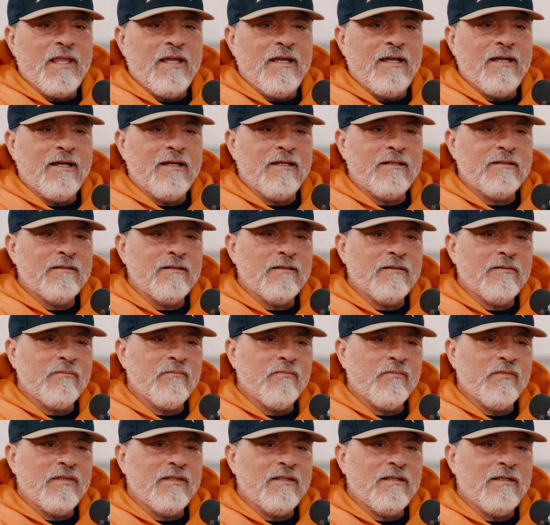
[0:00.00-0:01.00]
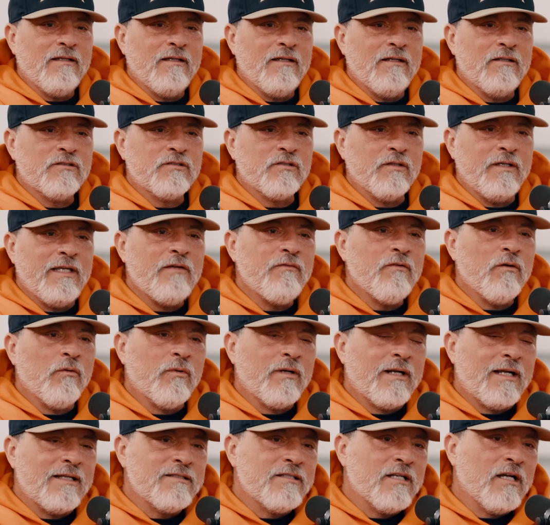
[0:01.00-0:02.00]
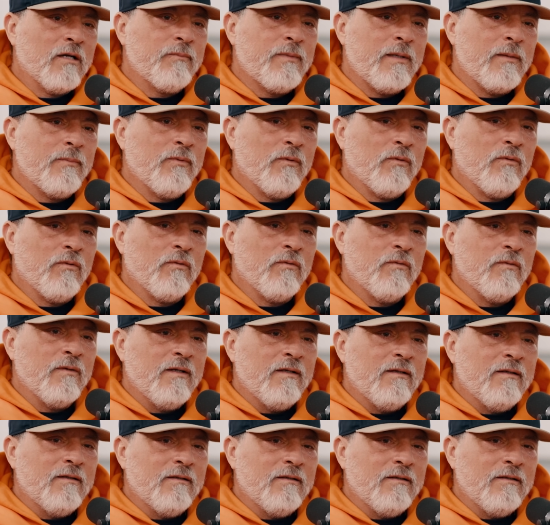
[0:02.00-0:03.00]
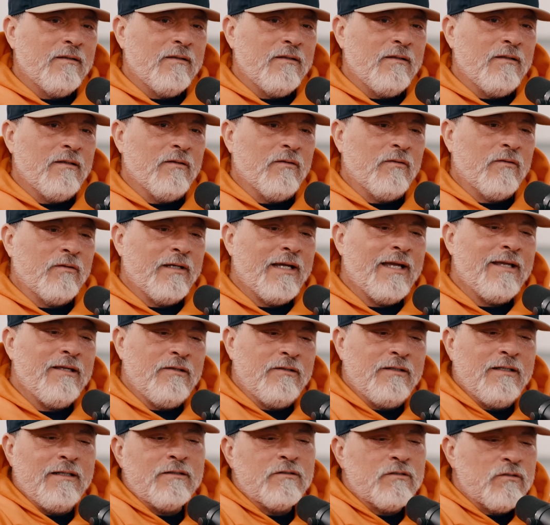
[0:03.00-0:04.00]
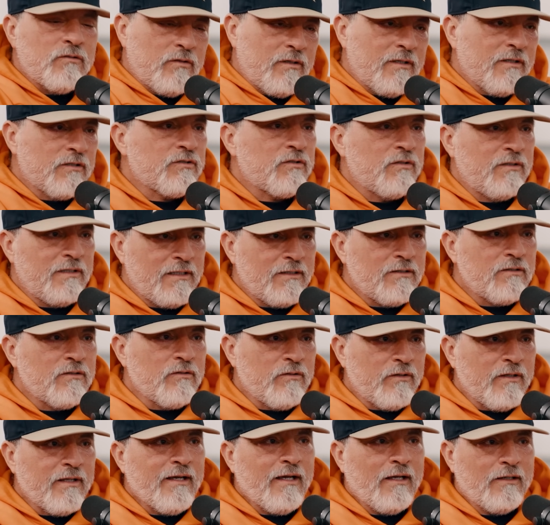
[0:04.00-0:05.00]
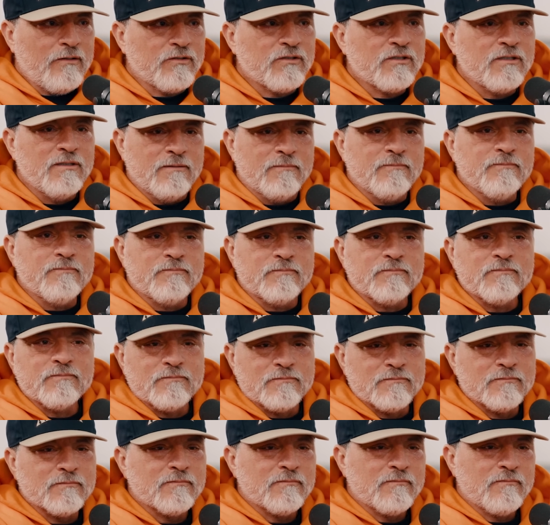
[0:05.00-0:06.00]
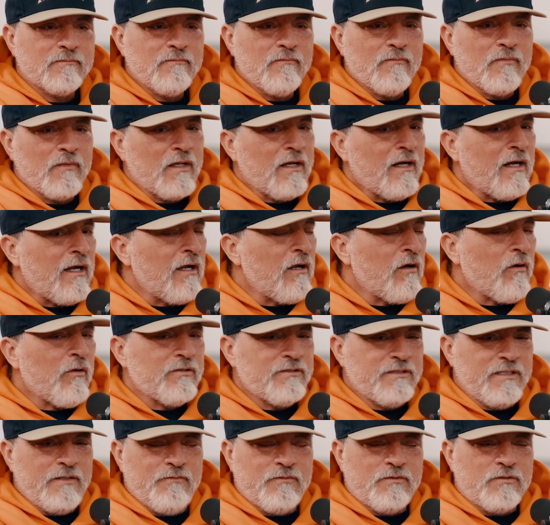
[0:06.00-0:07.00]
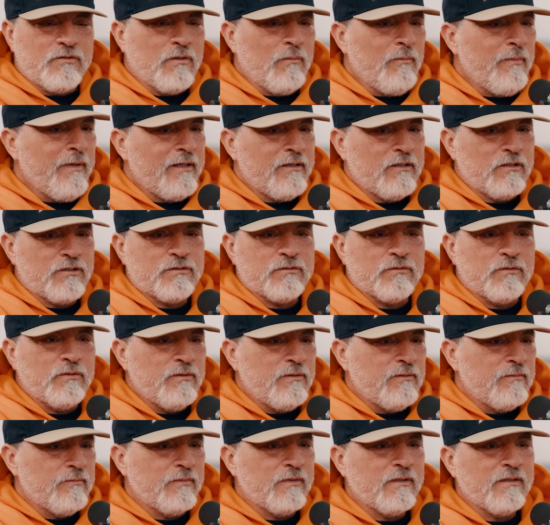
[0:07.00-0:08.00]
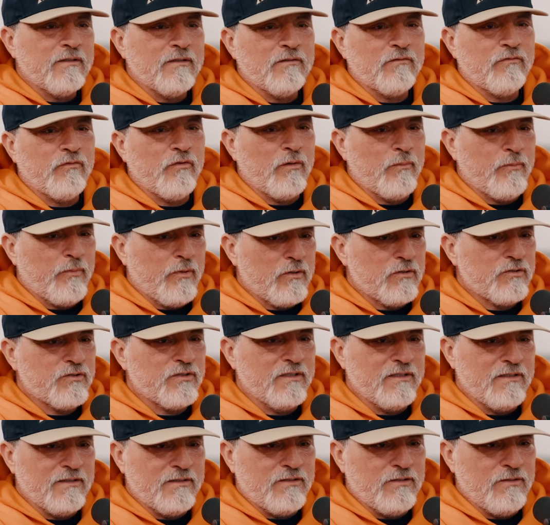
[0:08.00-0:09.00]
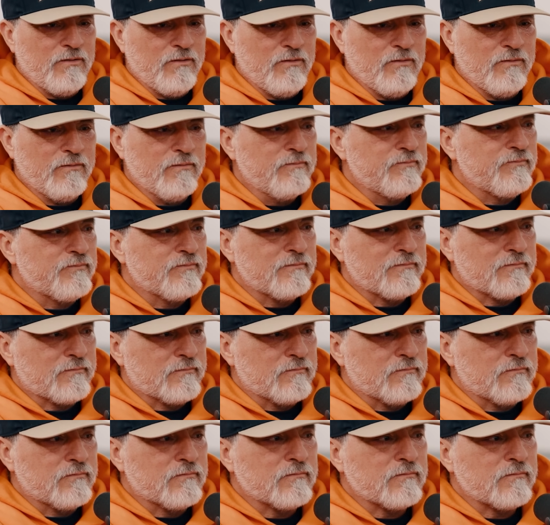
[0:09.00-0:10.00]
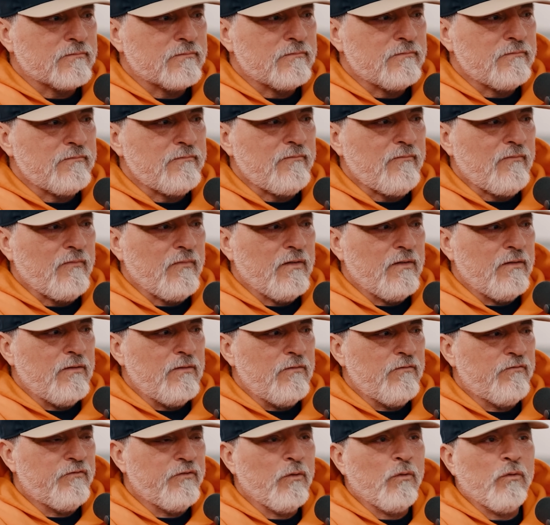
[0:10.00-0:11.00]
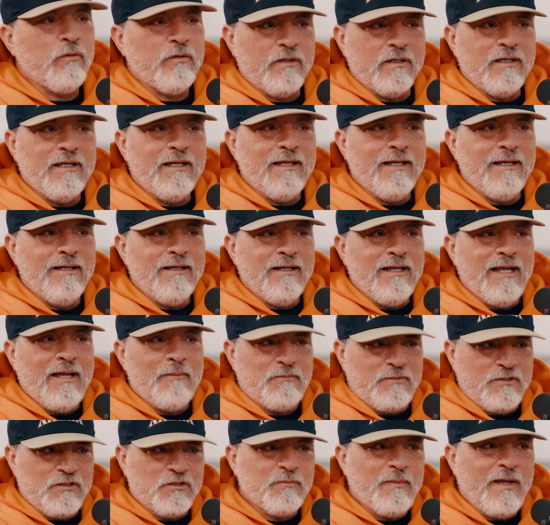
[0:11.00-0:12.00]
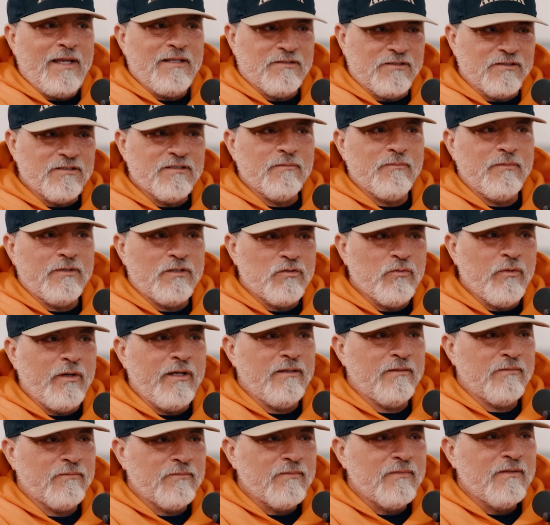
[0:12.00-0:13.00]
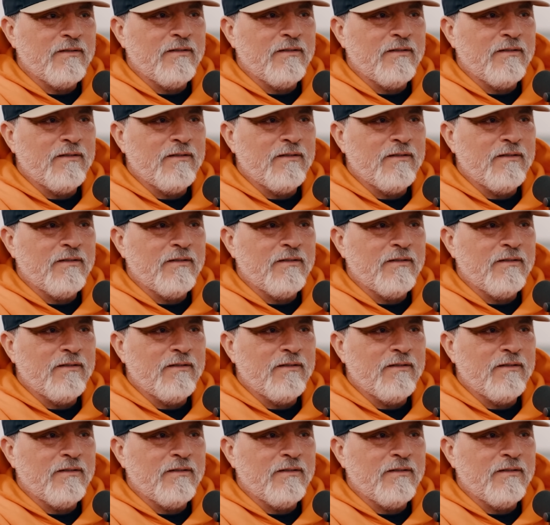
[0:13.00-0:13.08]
And so even when I tell people, hey, you need to do this or you need to do this, I always leave tremendous room for a person to fill the empty spaces in between.